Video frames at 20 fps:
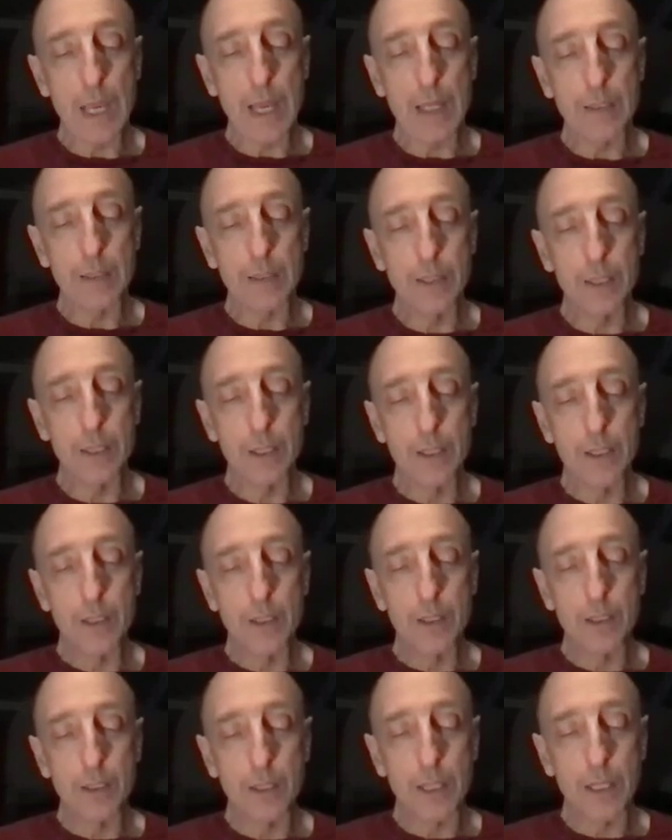and
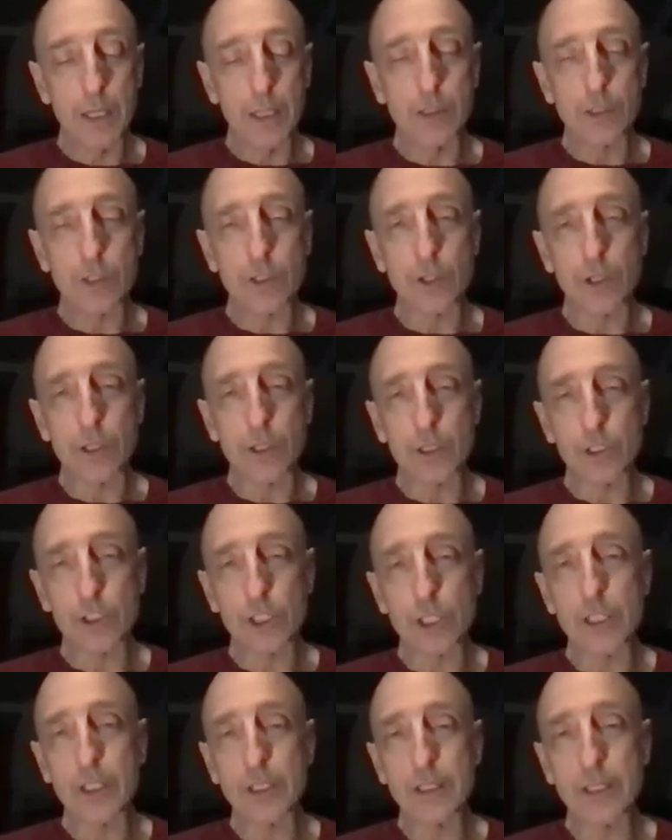they started
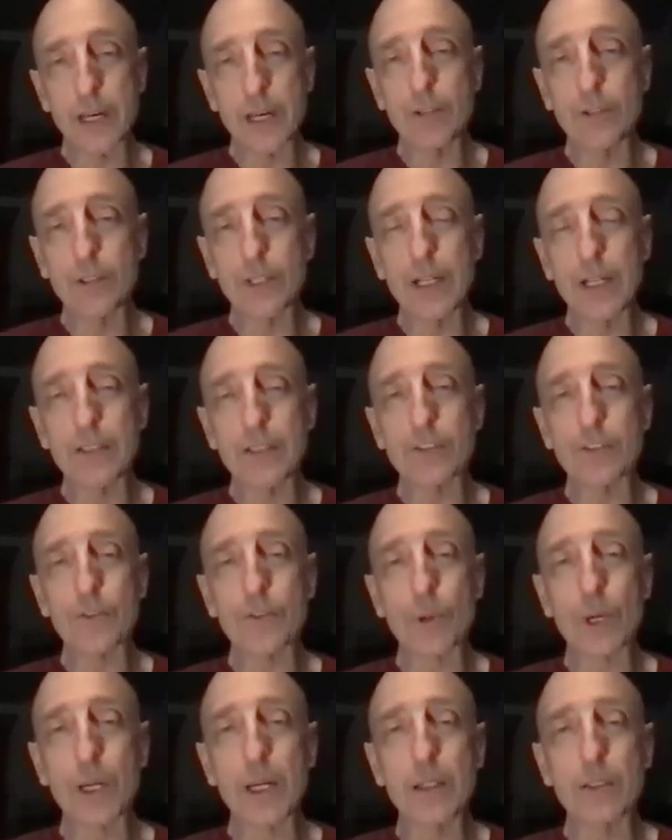shutting down lines of
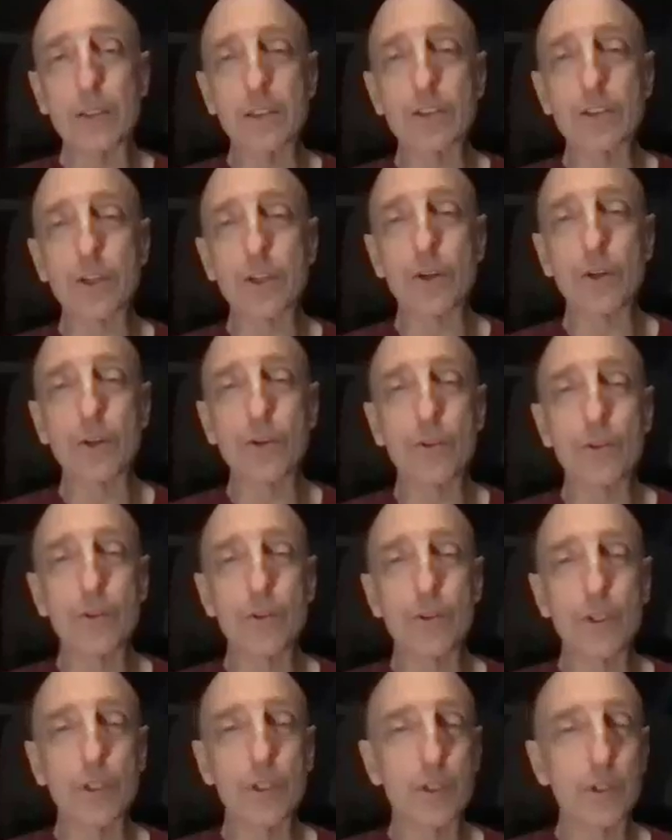credit. So
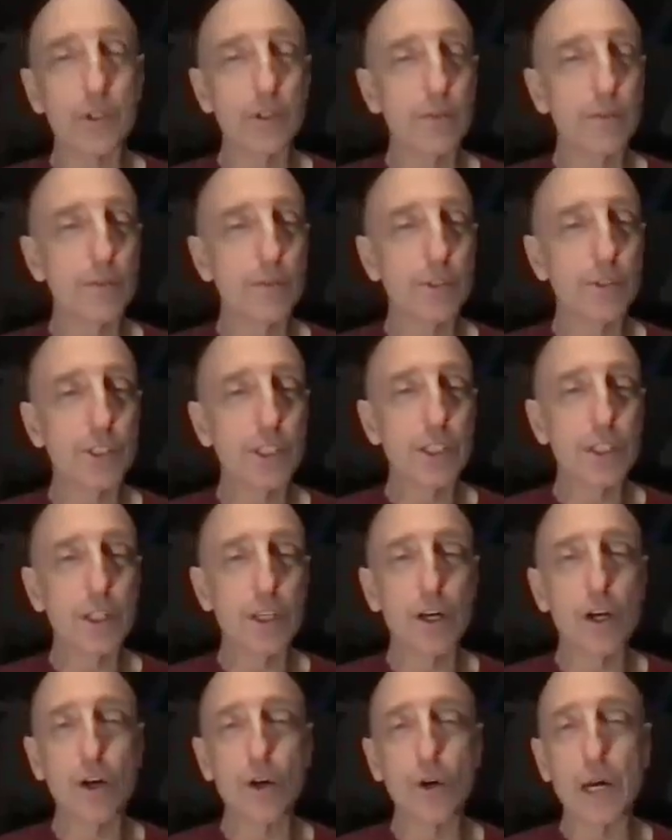the
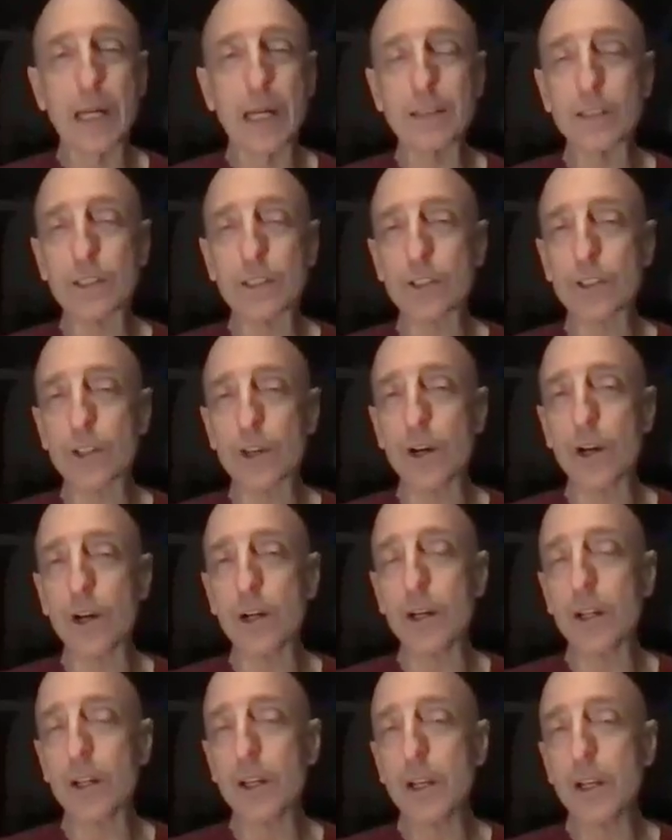CEO had to
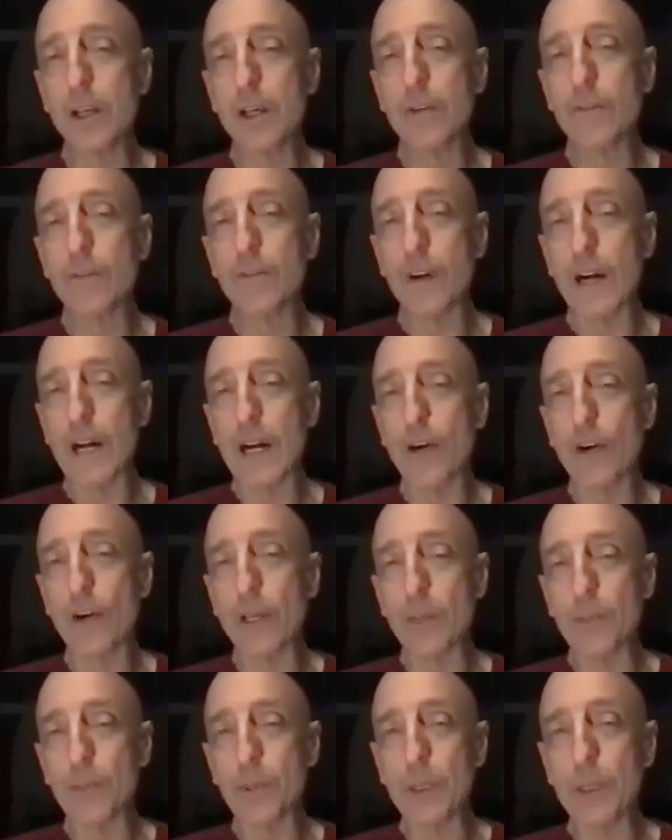start
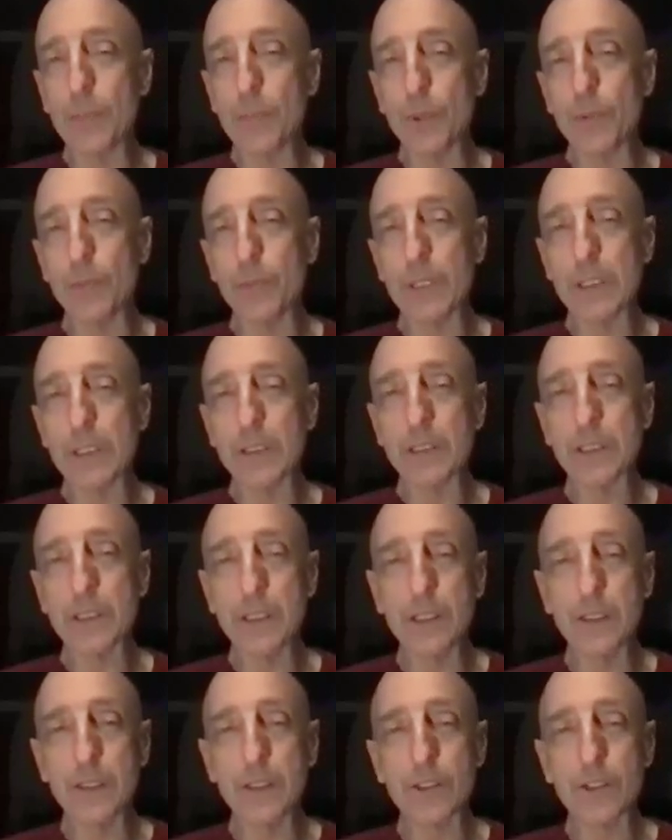firing people because
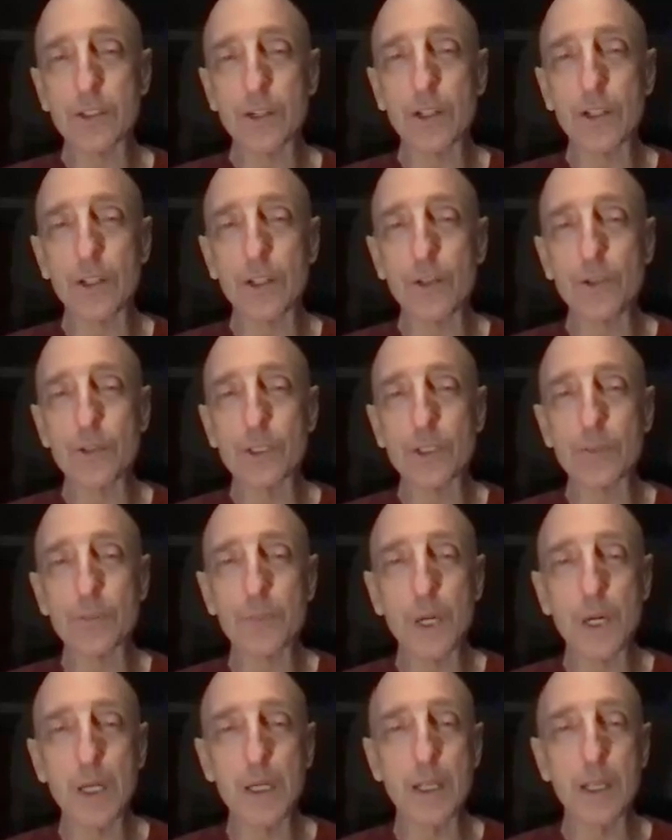he started losing
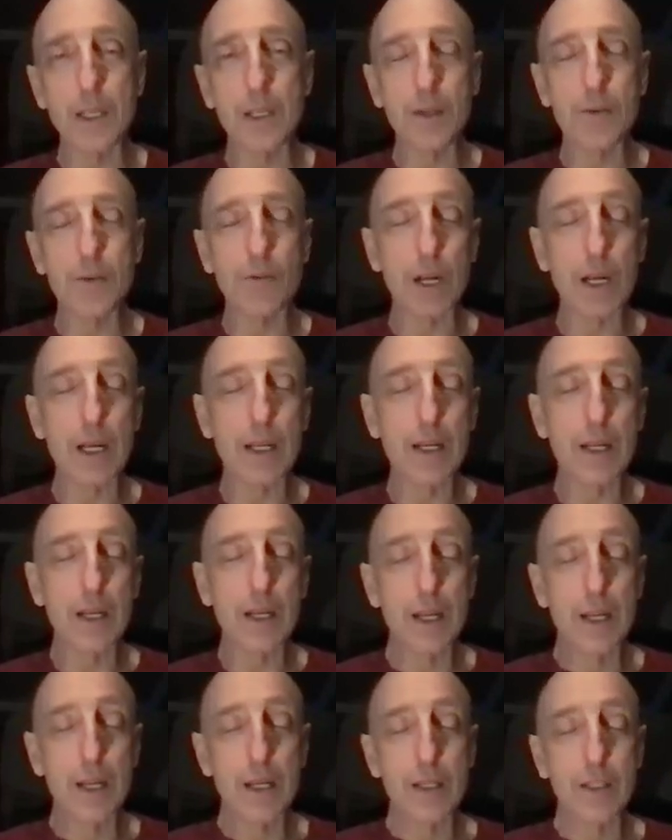money, right?
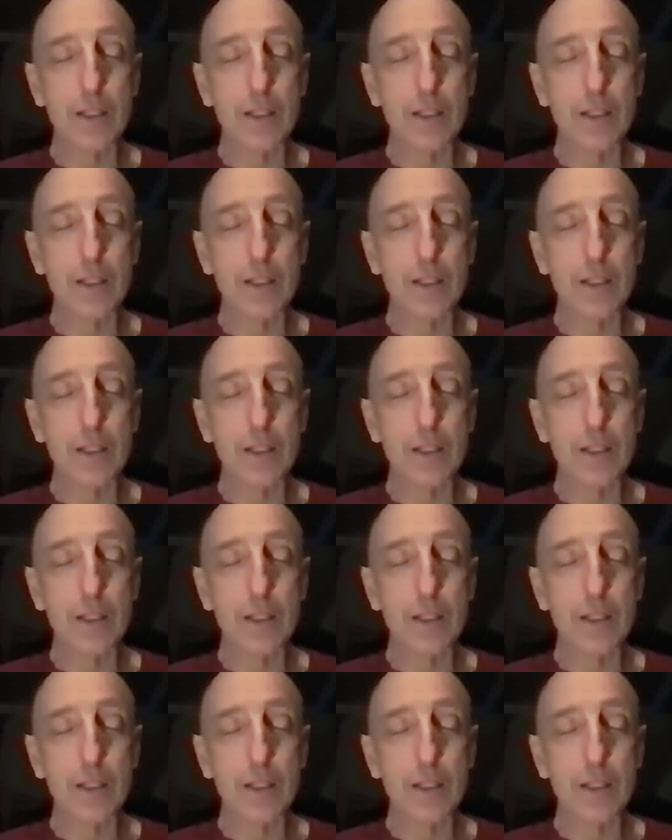